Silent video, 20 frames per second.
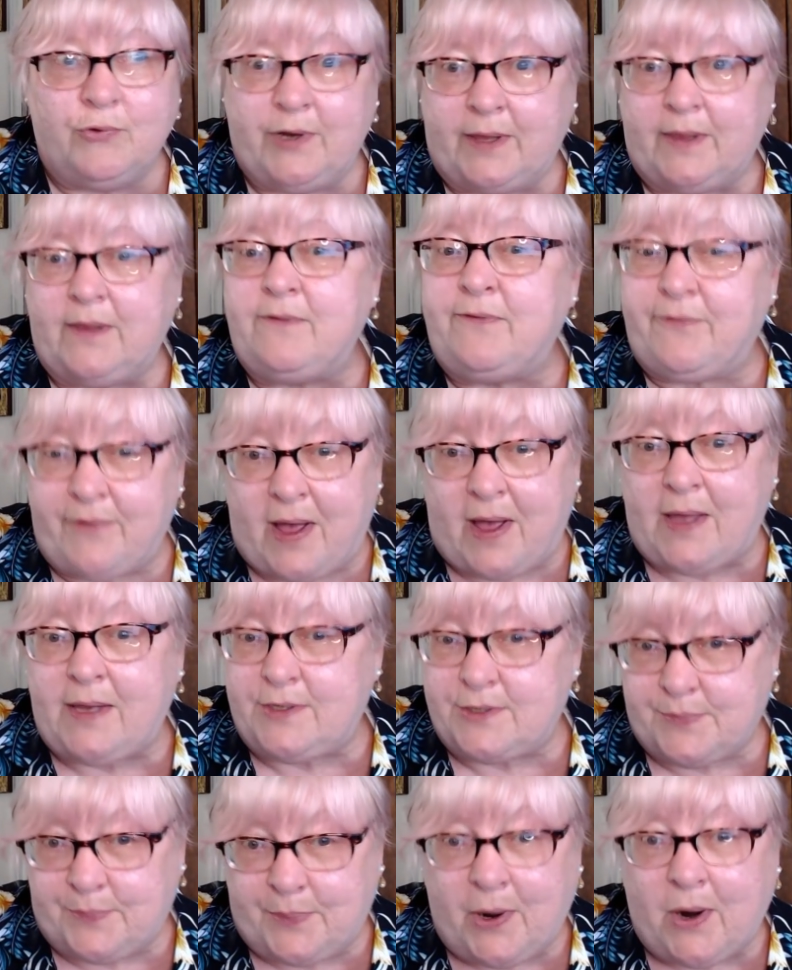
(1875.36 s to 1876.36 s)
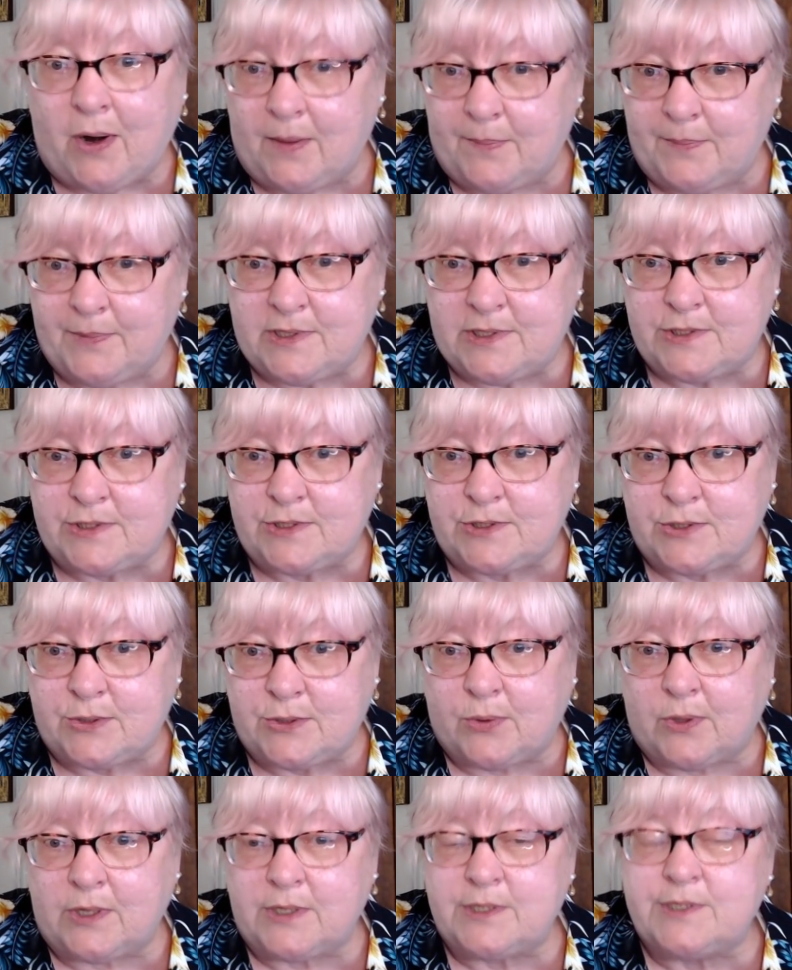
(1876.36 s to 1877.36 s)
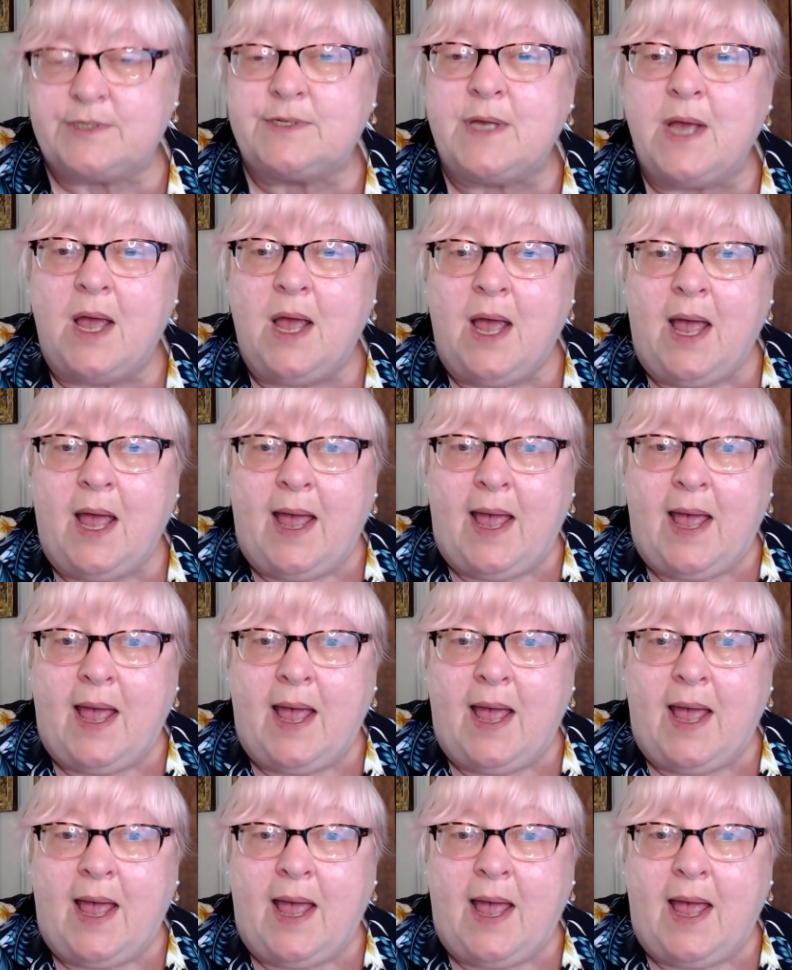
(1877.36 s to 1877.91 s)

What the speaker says: really fine department stores.